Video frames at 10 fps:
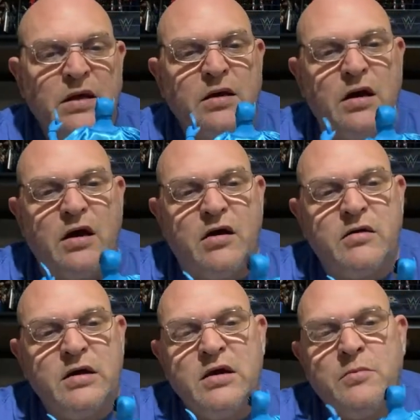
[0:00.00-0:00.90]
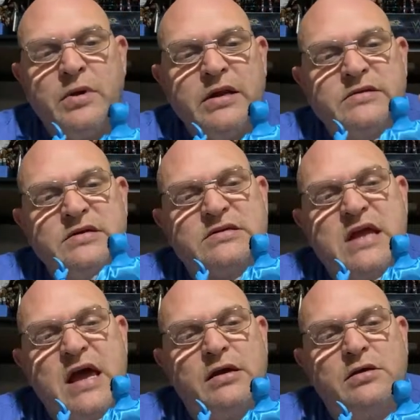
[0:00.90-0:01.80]
But it just
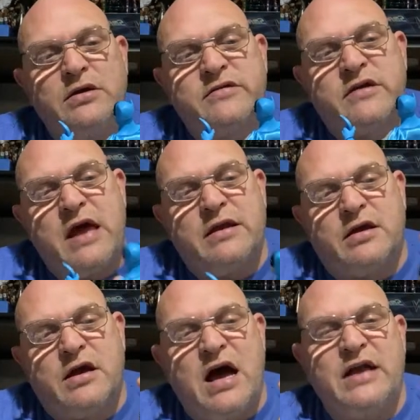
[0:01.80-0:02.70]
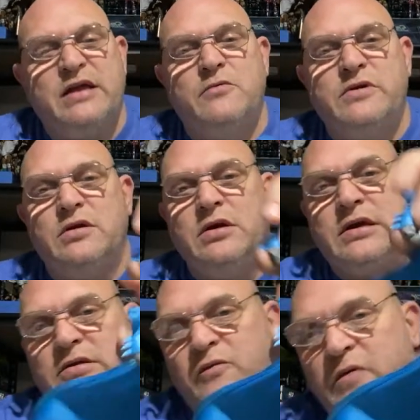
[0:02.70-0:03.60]
kind of looks kind of gaudy when you look
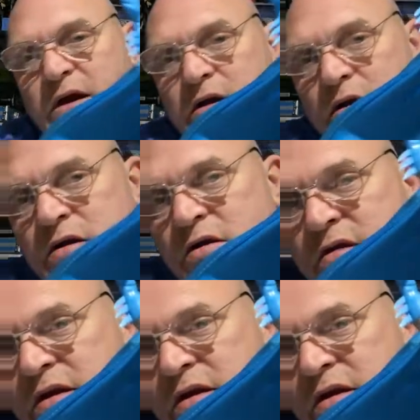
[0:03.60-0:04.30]
at the figure and you see